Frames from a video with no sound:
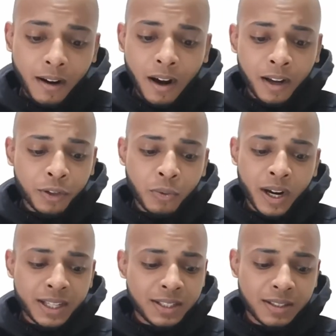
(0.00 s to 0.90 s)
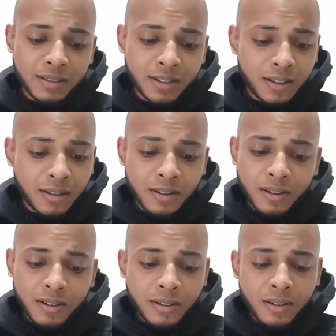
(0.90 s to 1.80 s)
Otherwise,
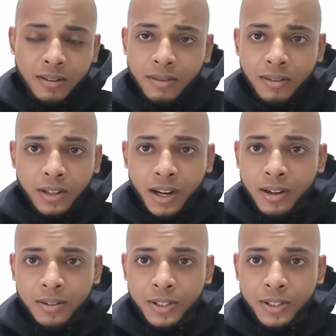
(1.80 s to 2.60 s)
yeah,